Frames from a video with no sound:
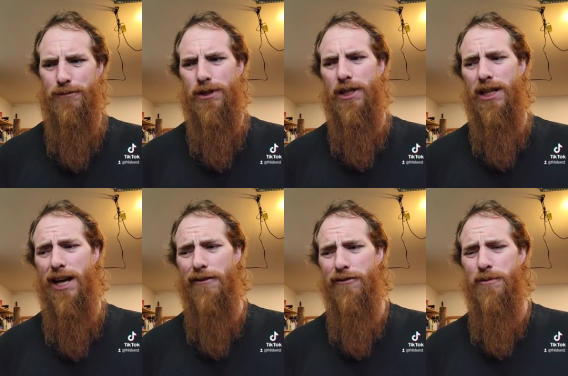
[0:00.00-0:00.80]
will
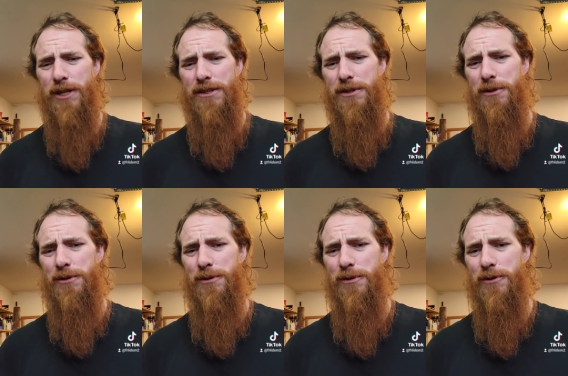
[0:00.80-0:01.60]
allow for me
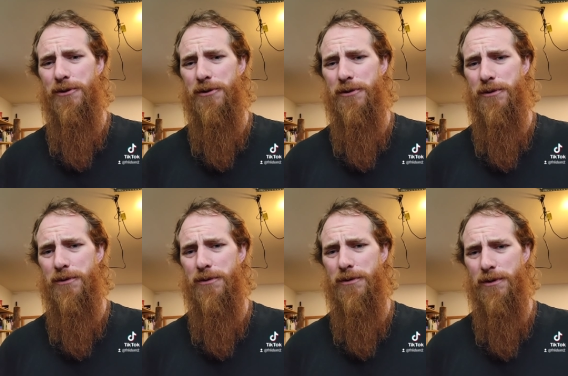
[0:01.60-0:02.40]

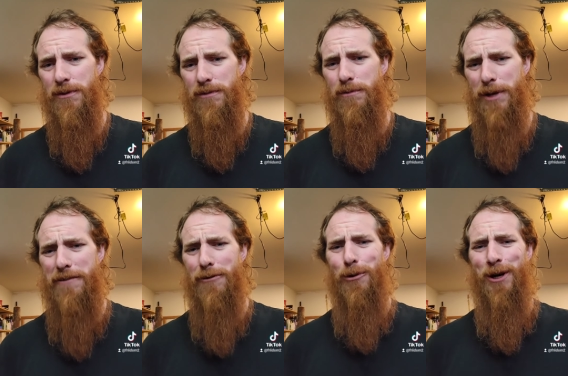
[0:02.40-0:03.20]
to pay
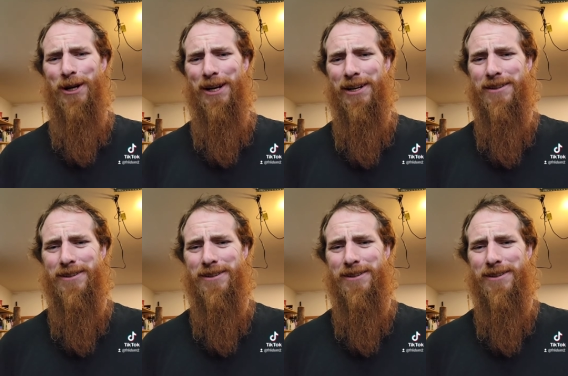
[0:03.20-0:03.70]
for one again.